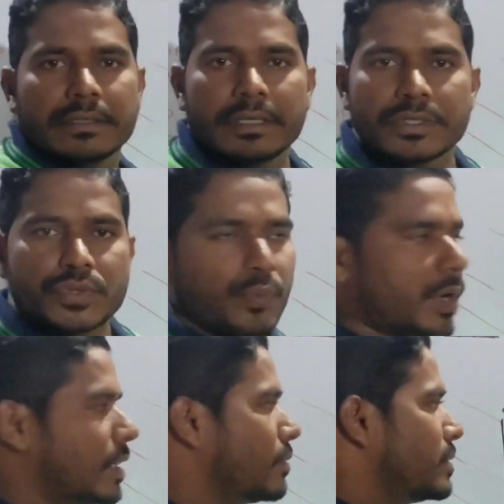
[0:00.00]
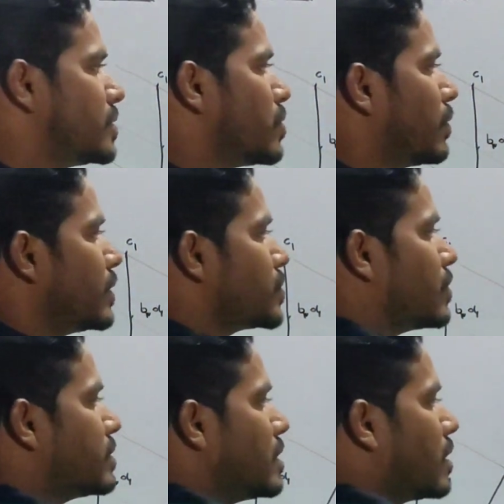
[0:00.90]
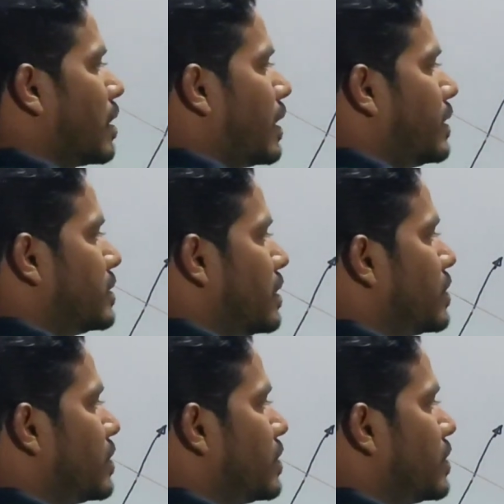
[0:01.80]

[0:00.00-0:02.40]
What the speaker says: then so whatever this longest horizontal line is there,